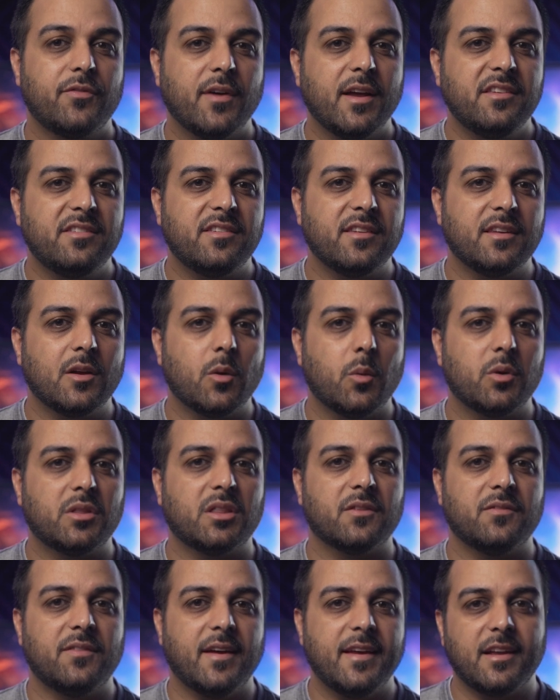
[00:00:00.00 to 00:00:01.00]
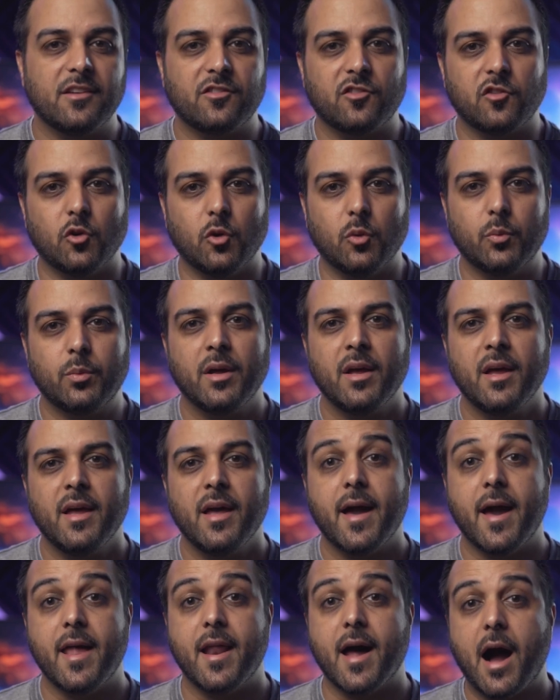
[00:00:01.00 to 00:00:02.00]
facing with the Vegas Loop
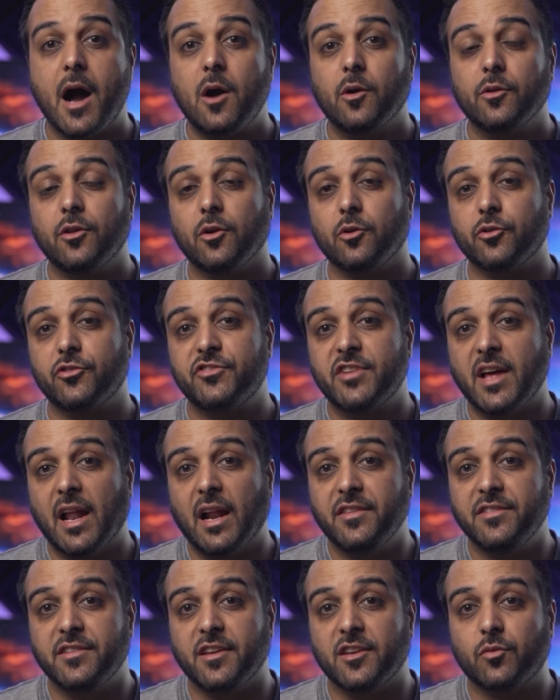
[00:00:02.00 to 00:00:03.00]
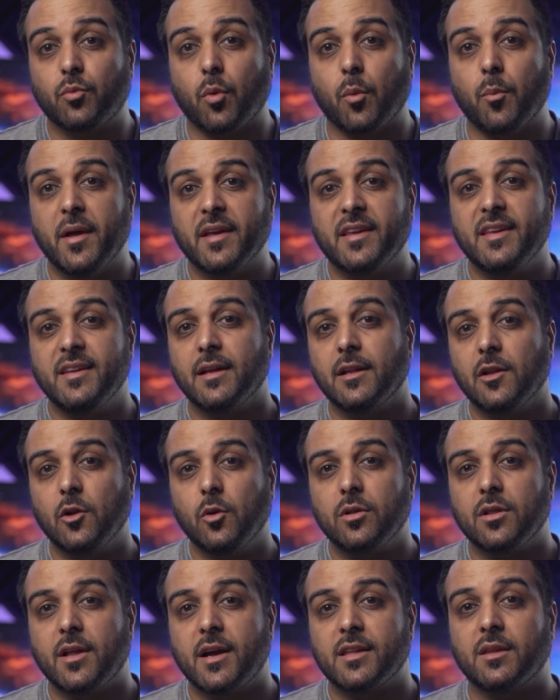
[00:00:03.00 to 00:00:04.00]
and how those challenges were making it
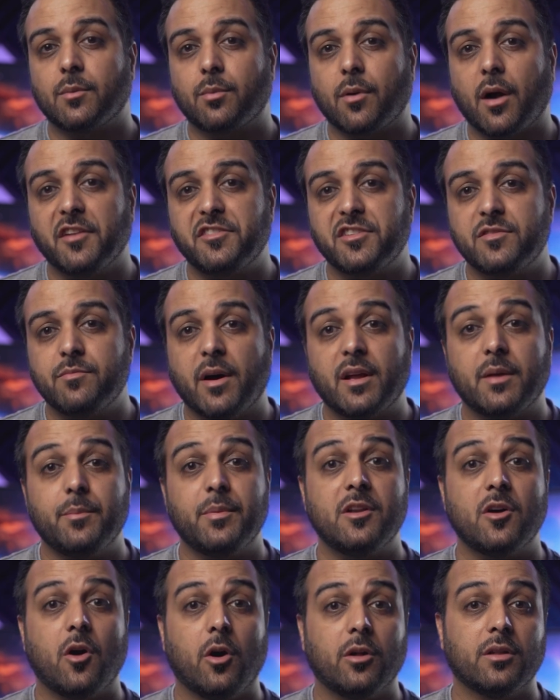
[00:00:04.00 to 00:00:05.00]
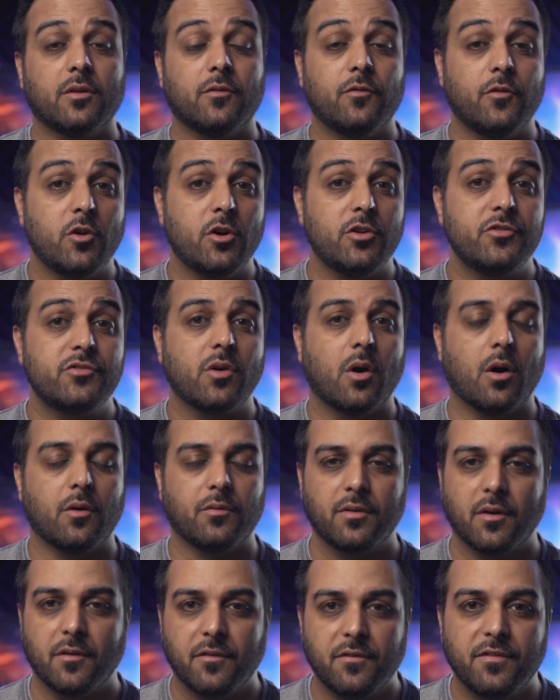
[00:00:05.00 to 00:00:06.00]
look like the project might have been on the verge of
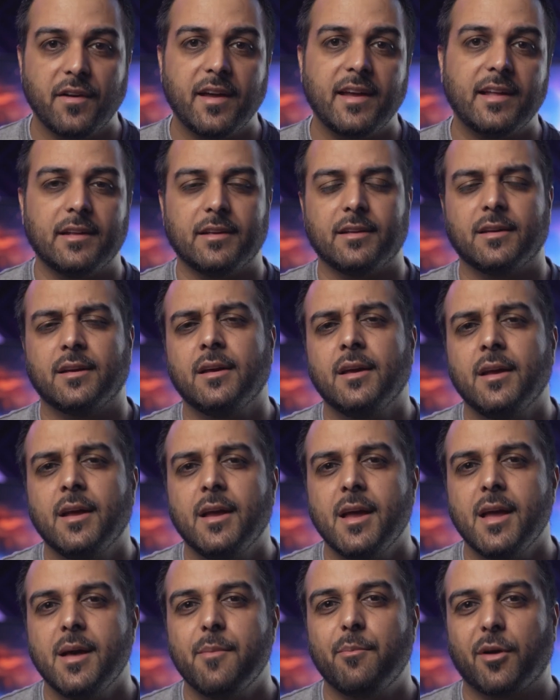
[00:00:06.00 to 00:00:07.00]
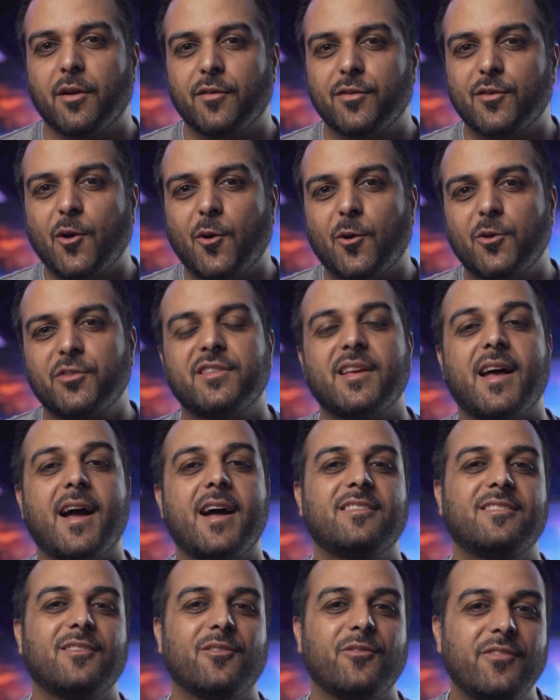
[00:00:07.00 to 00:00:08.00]
failing. But of course,
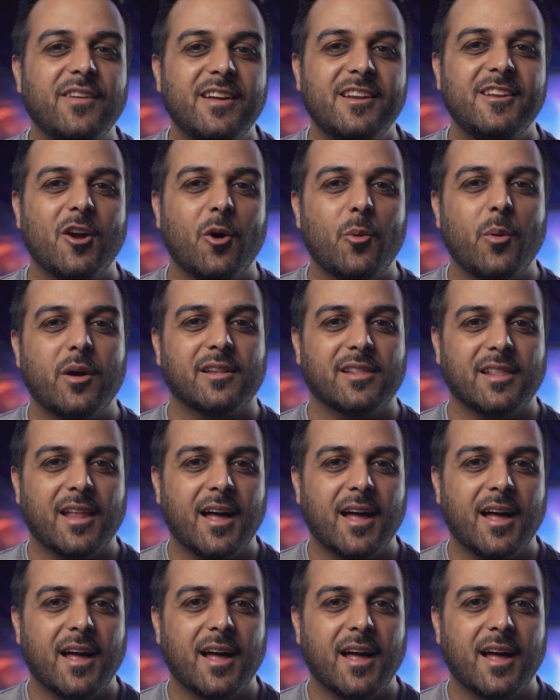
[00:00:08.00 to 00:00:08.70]
as the video went